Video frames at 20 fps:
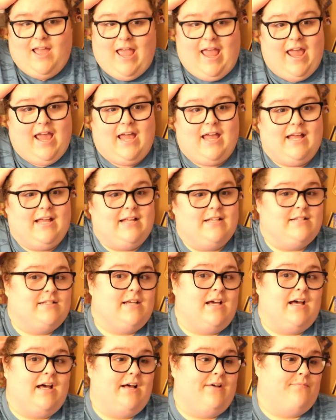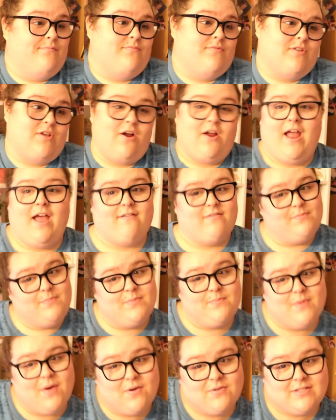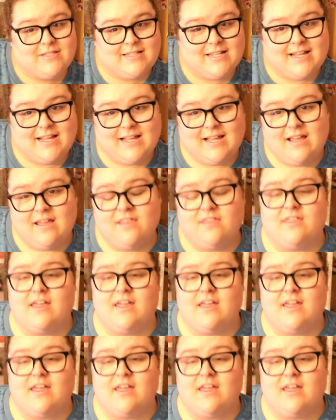And sorry, I haven't been posting.